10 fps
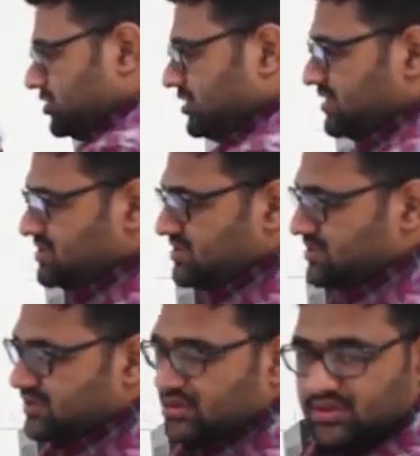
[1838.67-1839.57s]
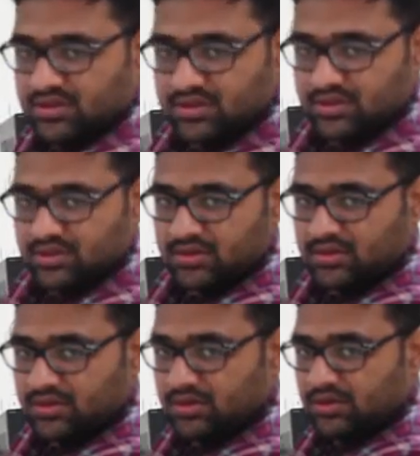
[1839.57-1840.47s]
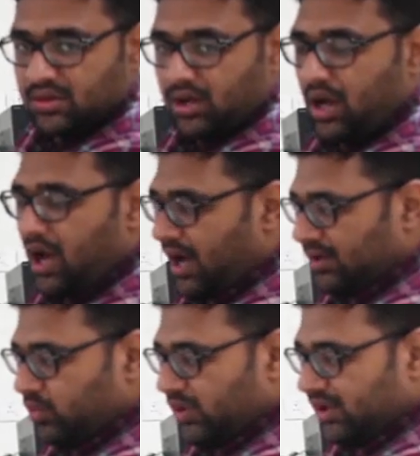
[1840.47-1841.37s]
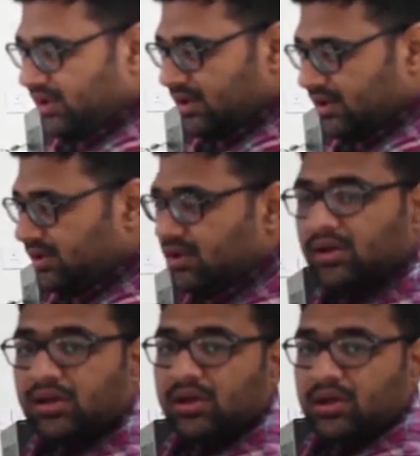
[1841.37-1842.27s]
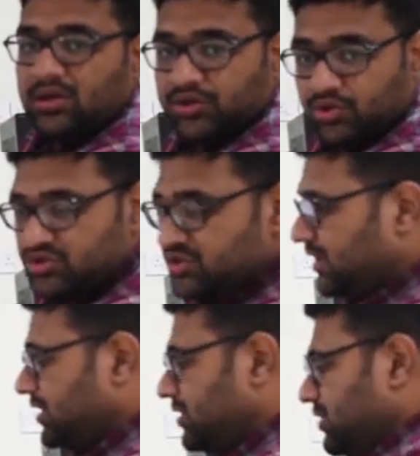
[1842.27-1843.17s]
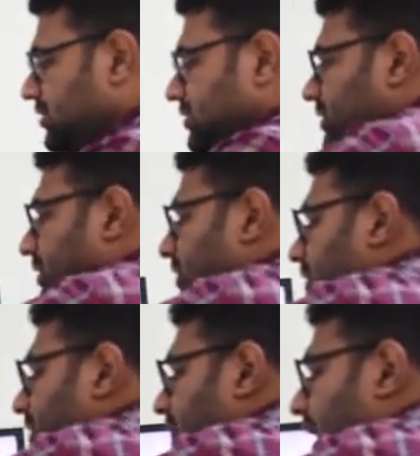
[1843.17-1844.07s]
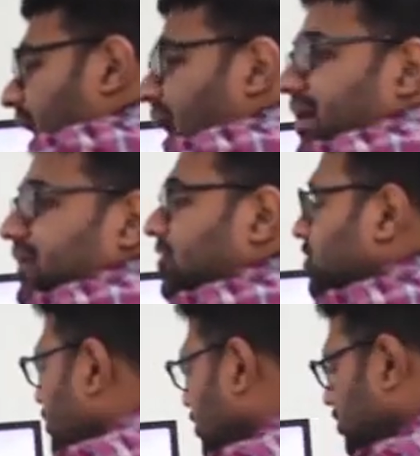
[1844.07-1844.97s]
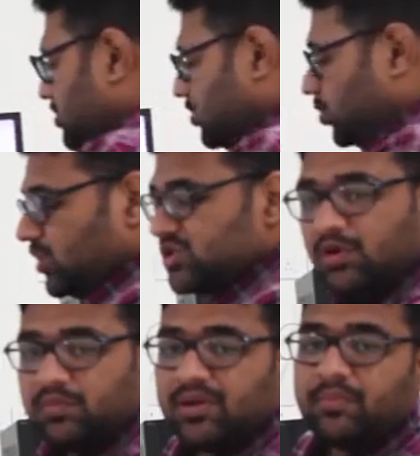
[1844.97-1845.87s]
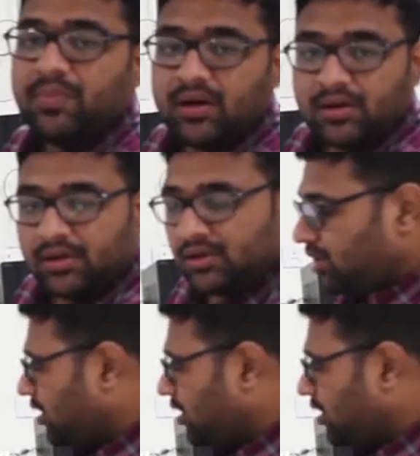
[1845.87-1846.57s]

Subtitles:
to this hardware kit using the Arduino code, which will be burned